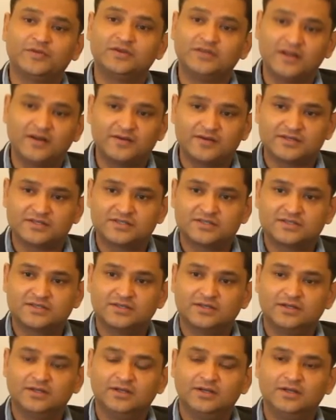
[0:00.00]

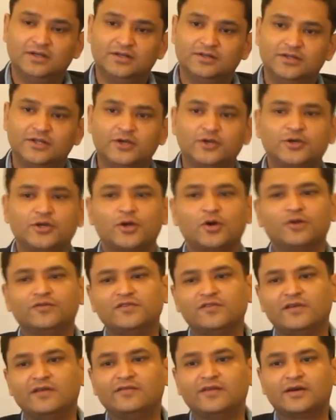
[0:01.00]
terrorists, then you take
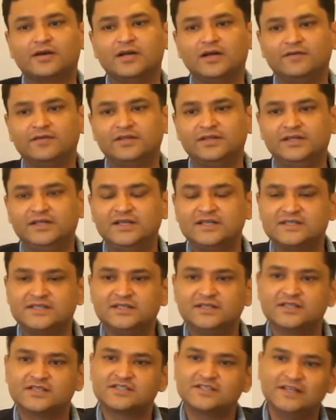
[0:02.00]
off the velvet glove and they
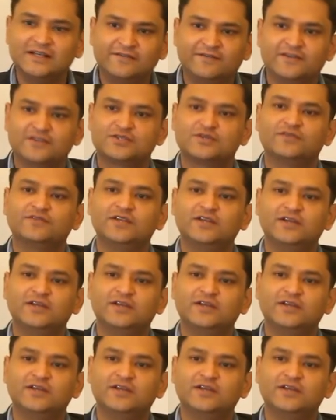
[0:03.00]
see the steel fist of